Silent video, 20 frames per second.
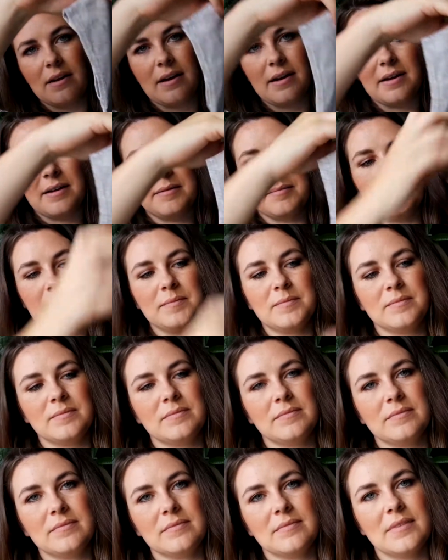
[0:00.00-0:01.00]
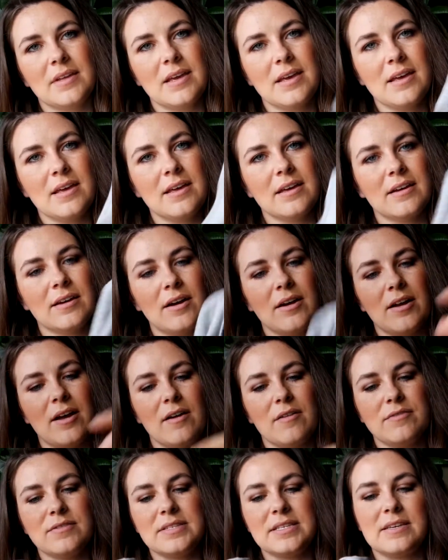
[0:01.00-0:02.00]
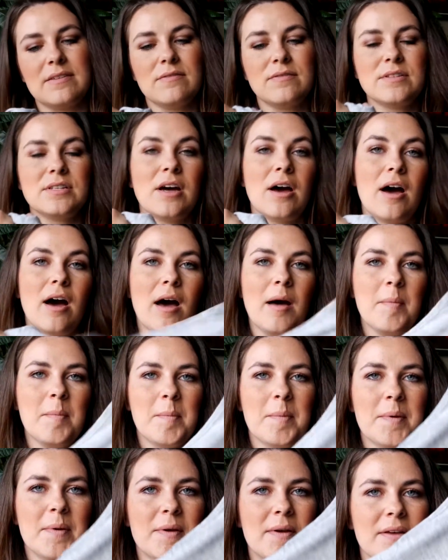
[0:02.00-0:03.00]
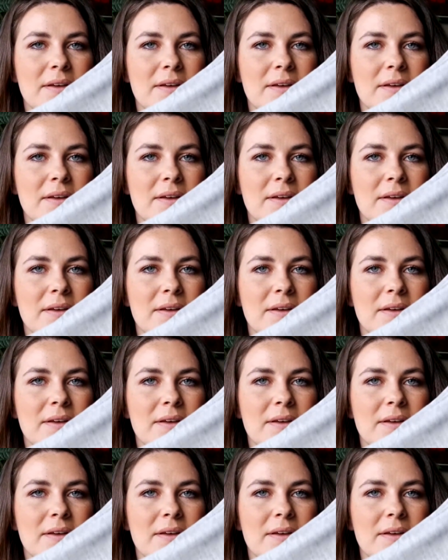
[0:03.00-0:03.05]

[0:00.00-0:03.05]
cut off sleeve top,